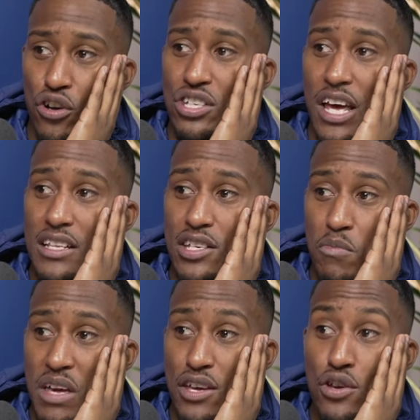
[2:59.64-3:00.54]
You're saying to
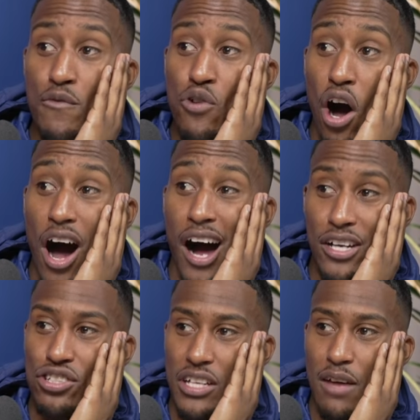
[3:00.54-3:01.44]
me, you've got
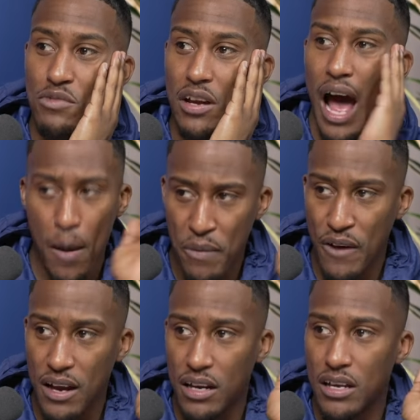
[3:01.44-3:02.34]
100 M's and
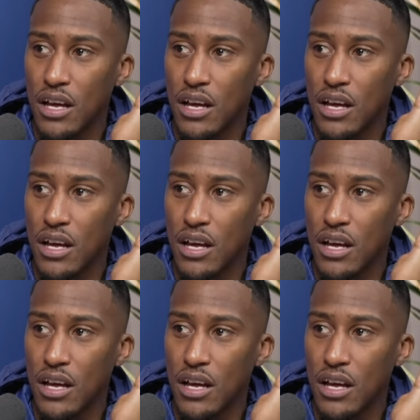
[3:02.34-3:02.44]
hypothetically,